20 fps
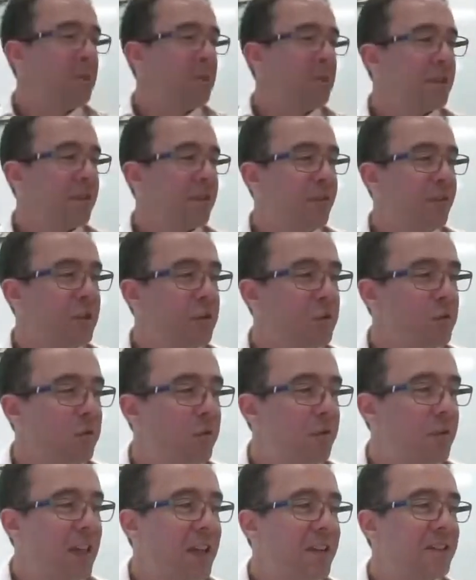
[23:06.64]
mean there's a few
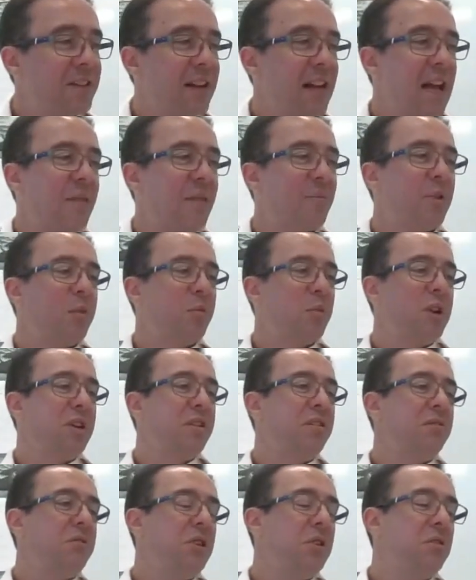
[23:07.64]
things that happen
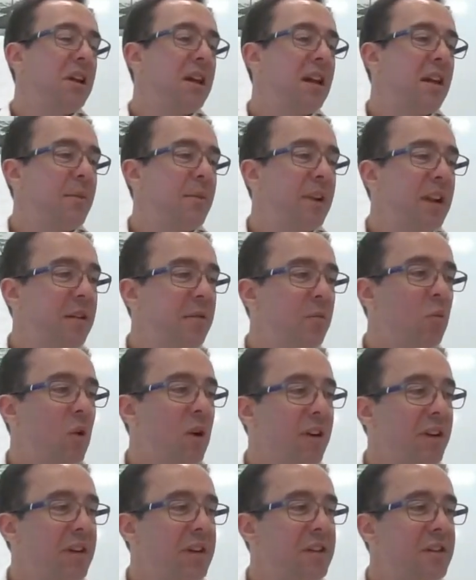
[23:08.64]
when you get M and A.
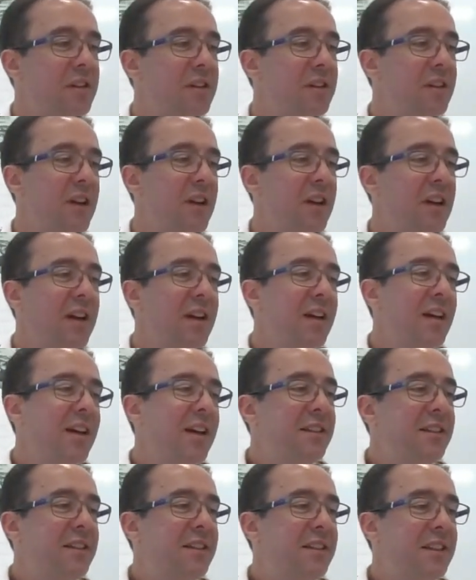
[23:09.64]
One is
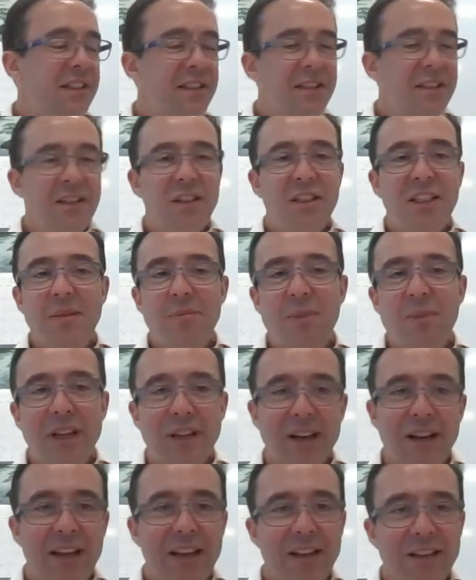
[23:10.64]

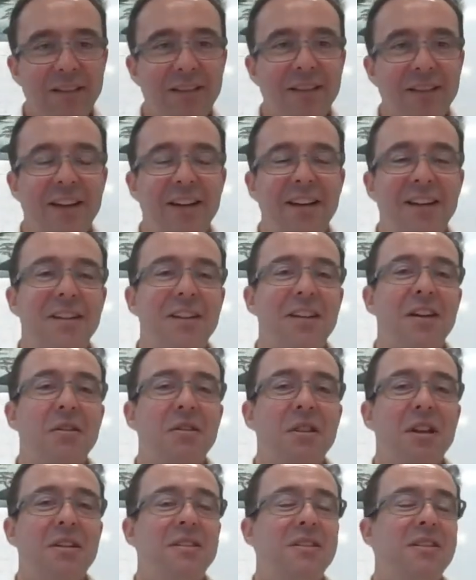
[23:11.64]
typically, uh, you know,
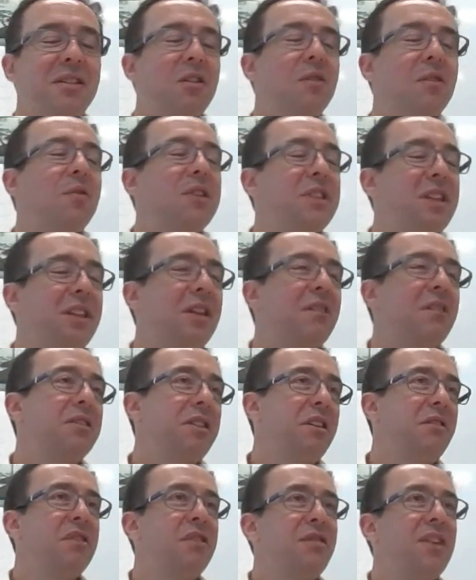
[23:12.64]
and, and, obviously there are
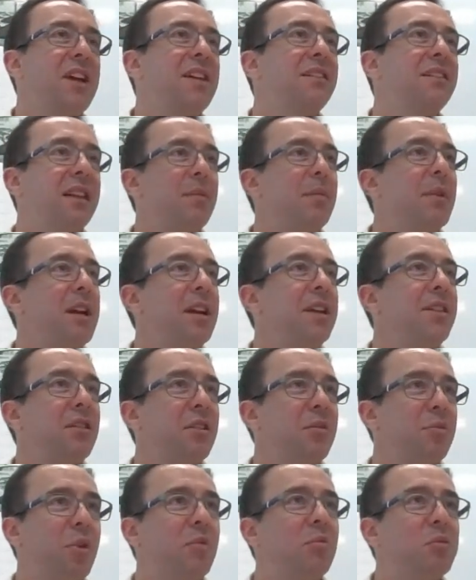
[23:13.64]
there is failed M and A and there
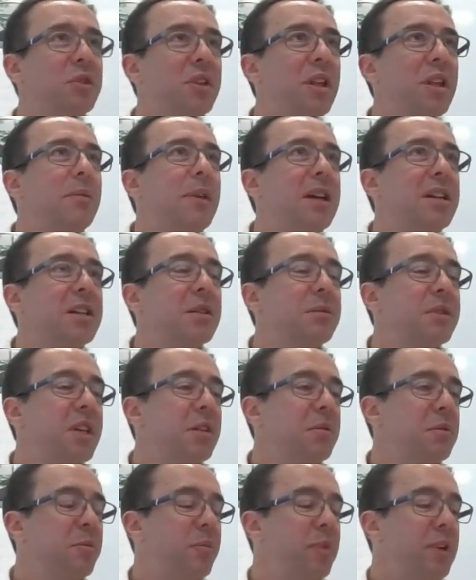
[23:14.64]
are problems with M and A
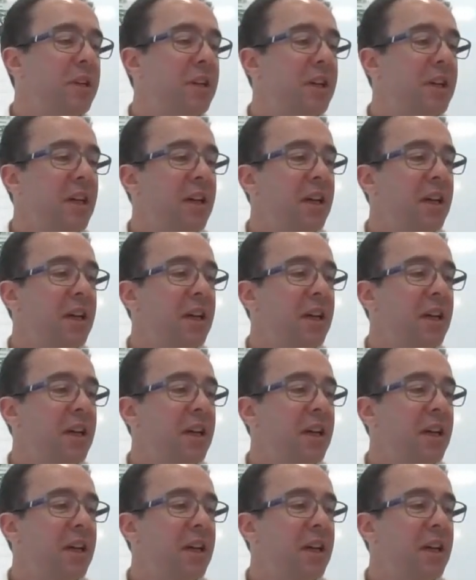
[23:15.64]
sometimes, but